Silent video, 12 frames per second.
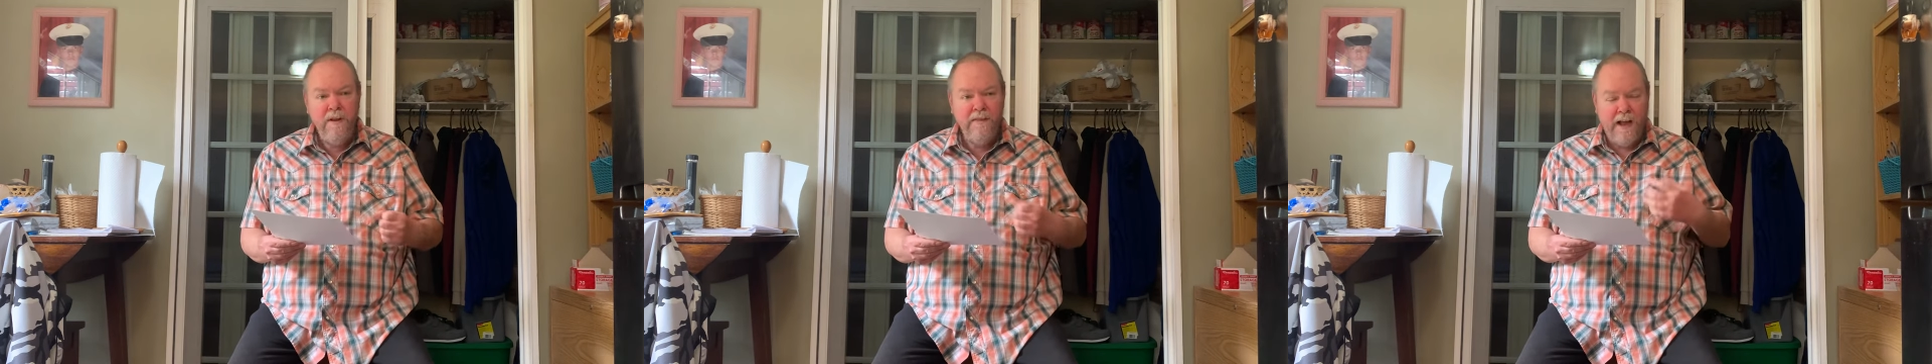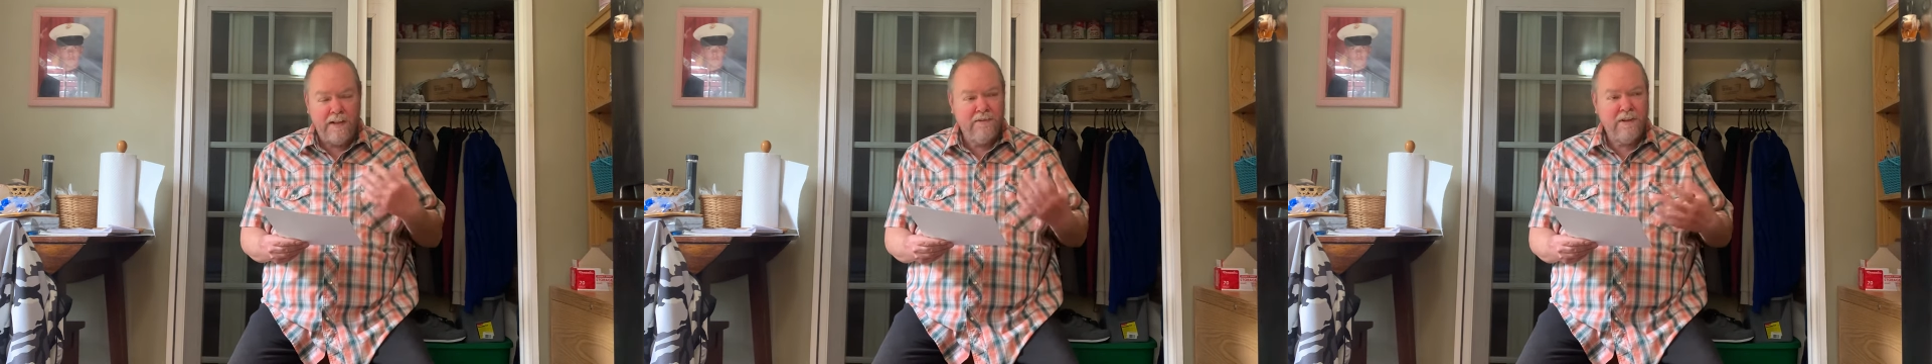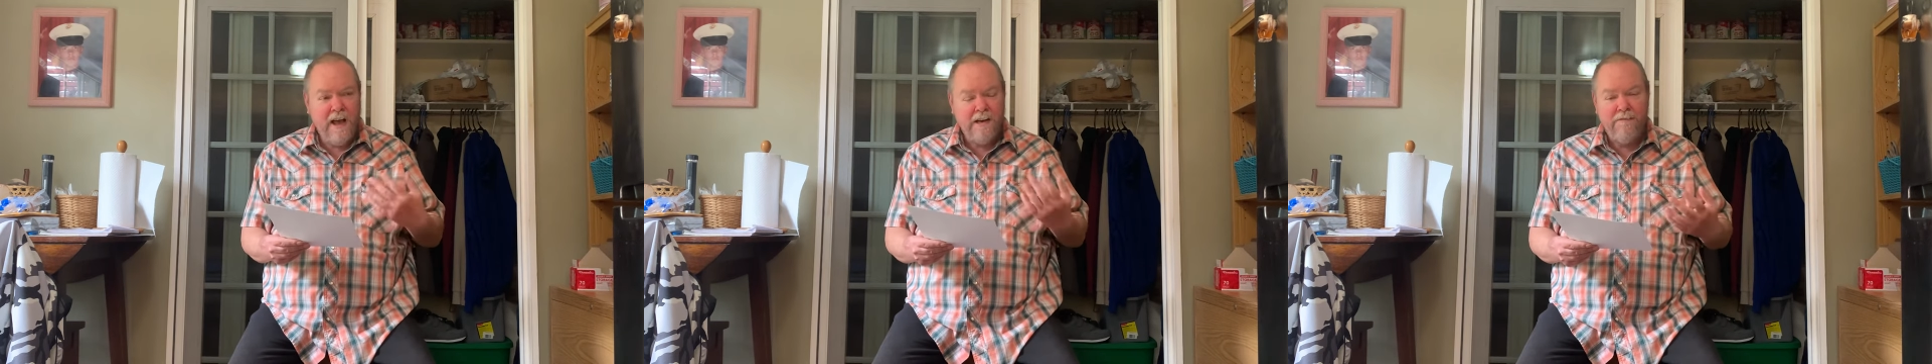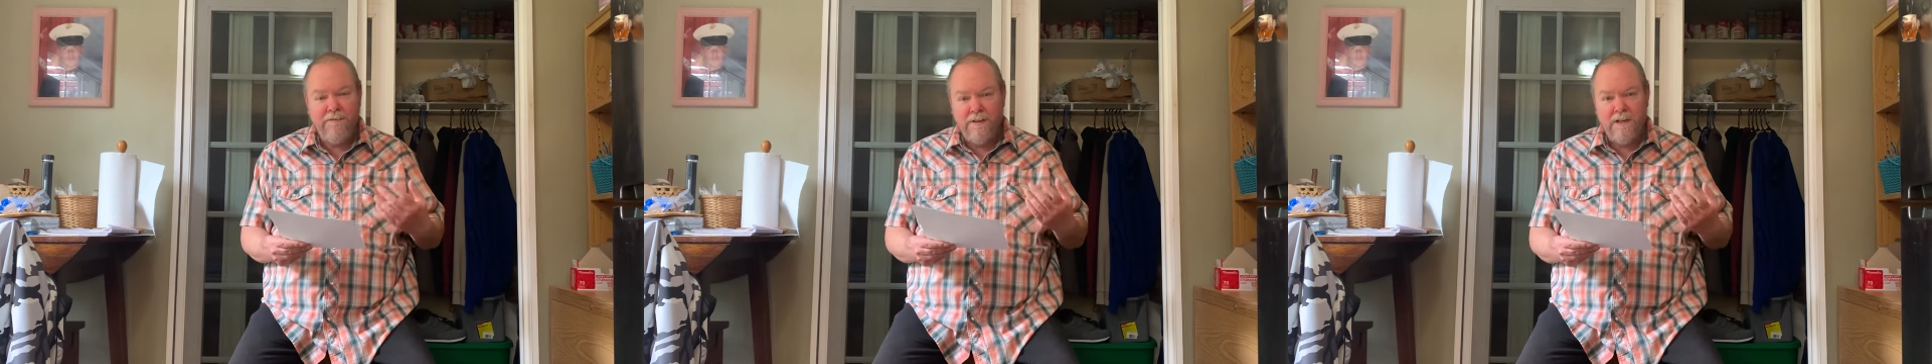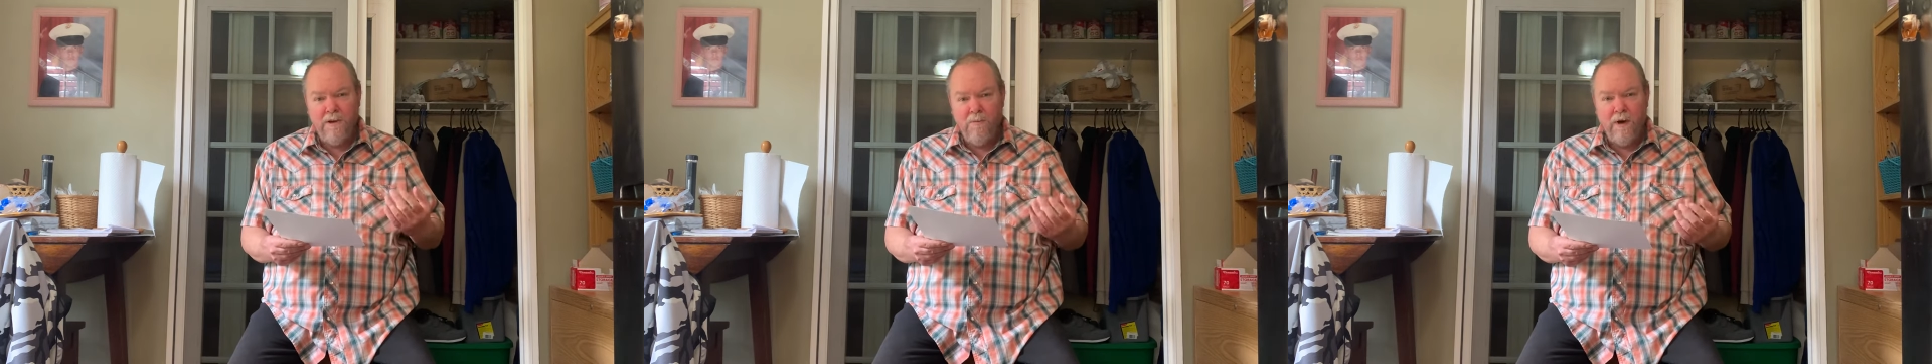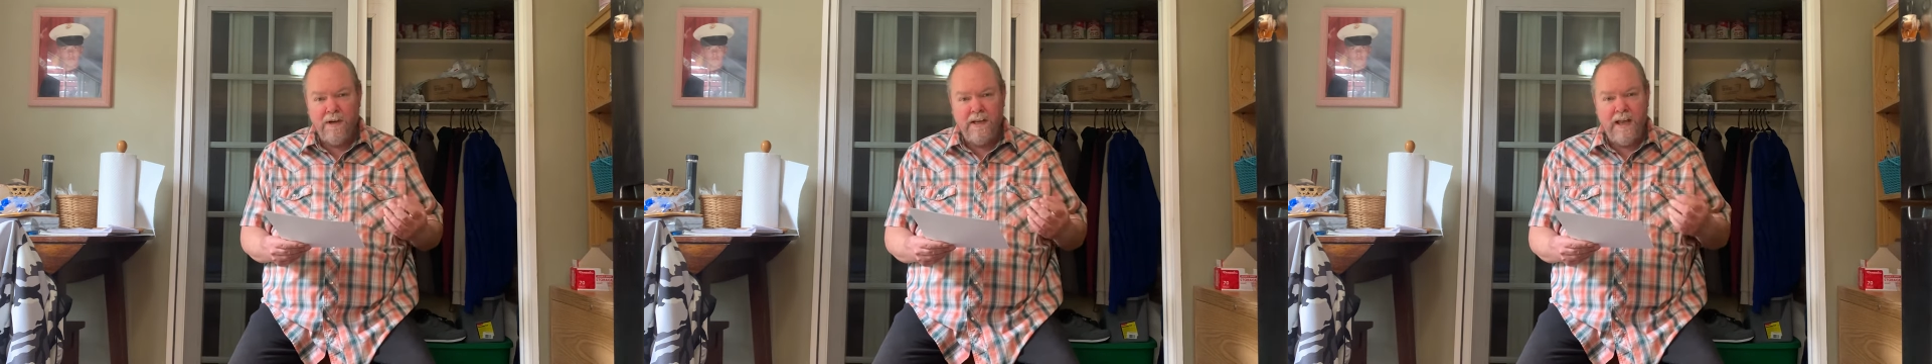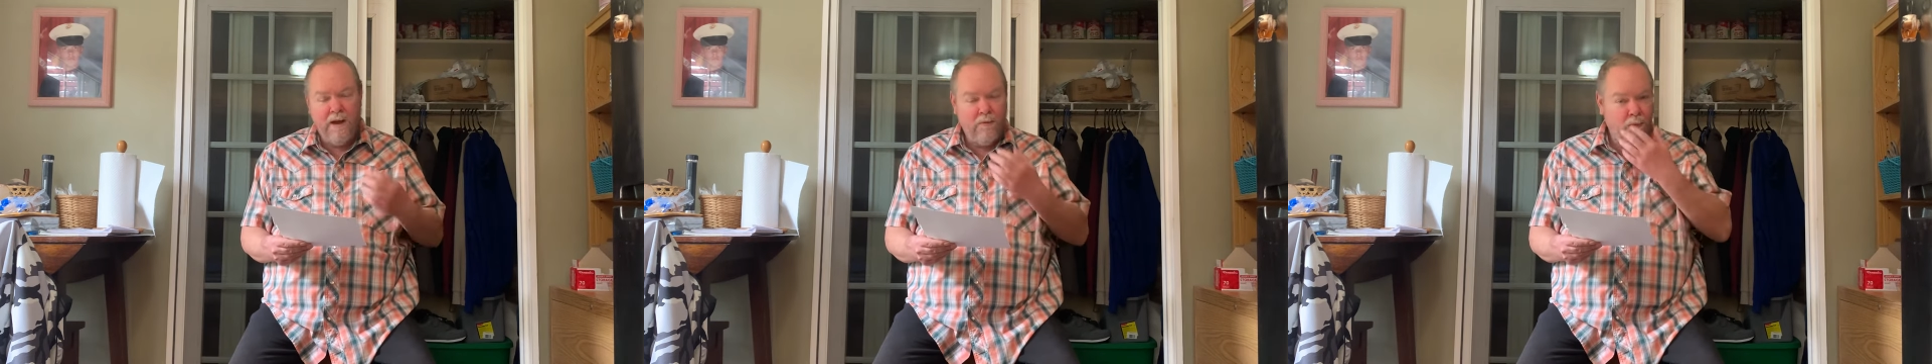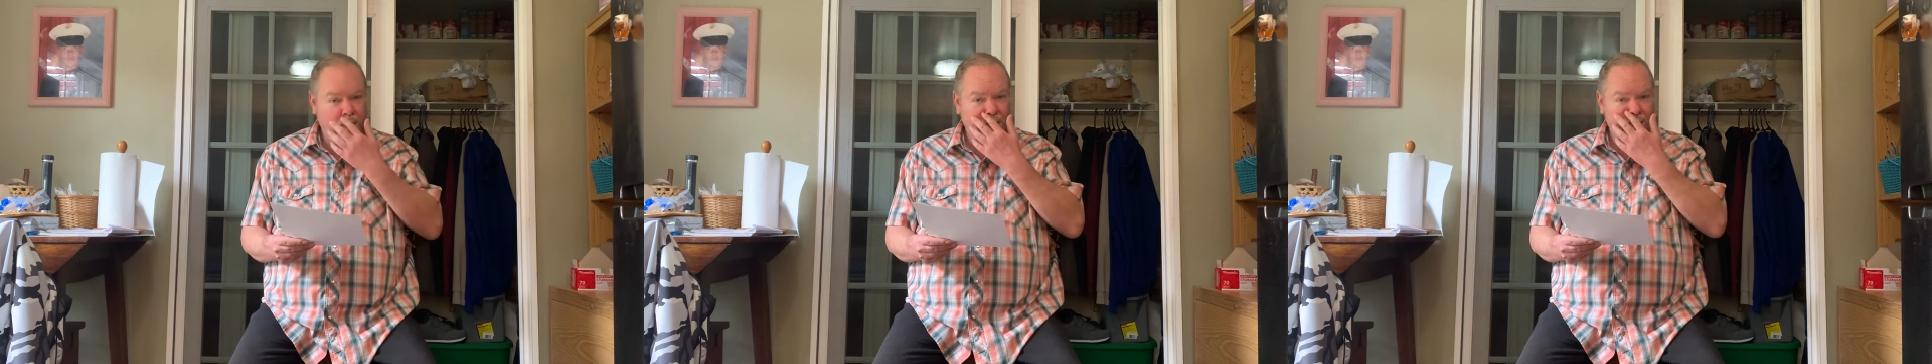That's the kind of feeling you want to
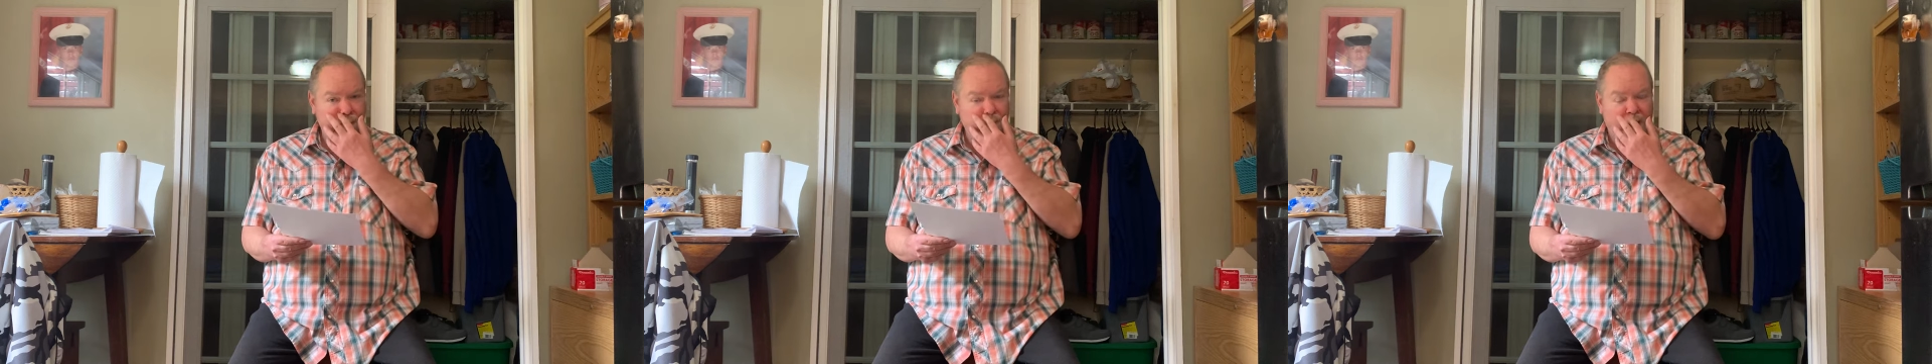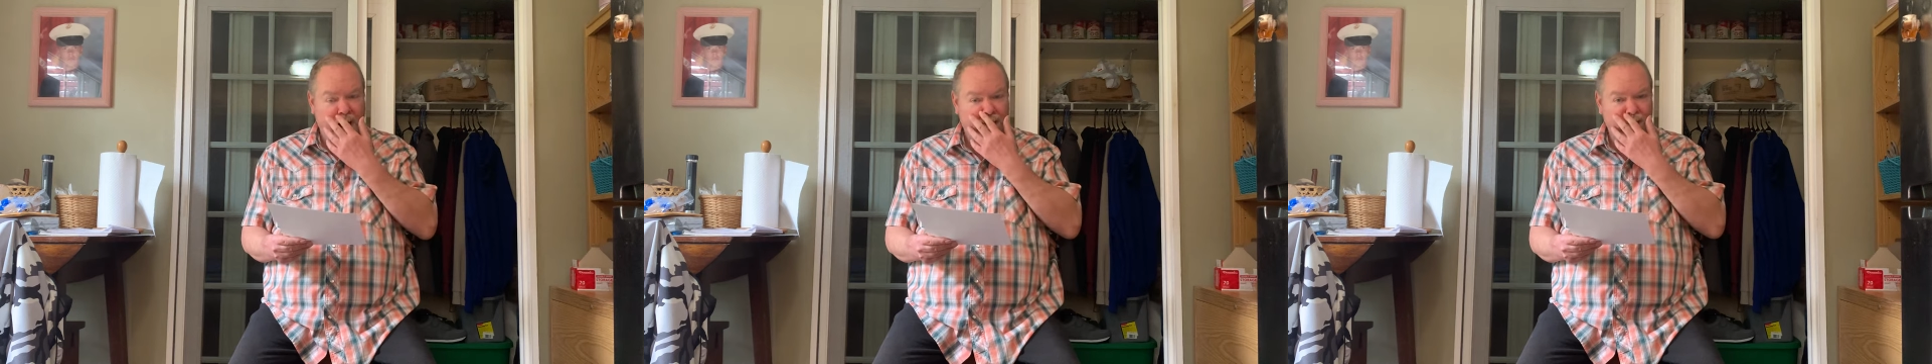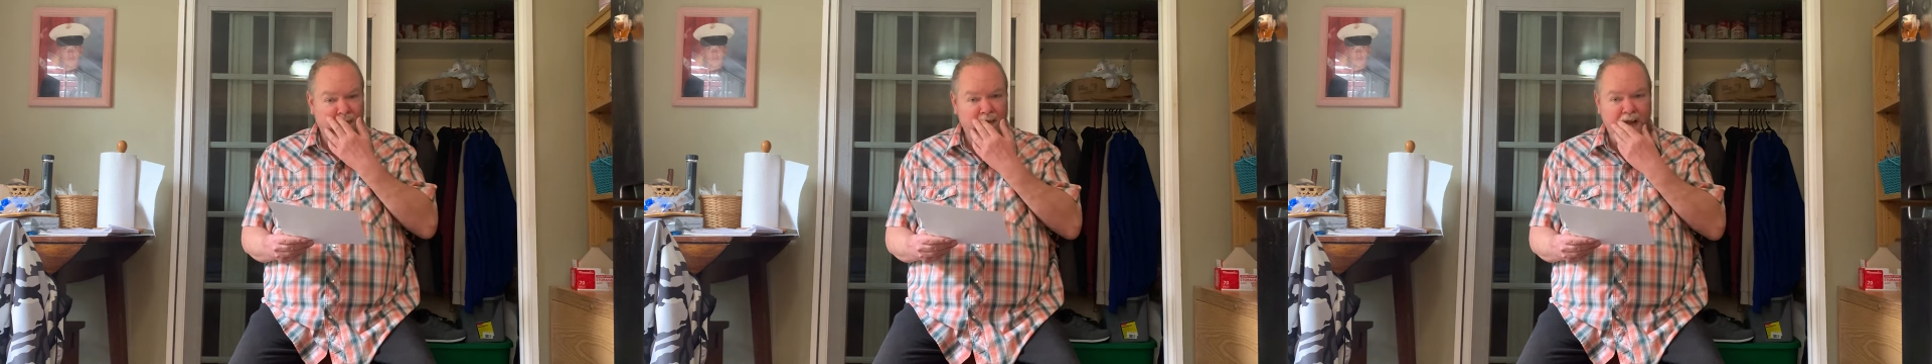get when you do taxes.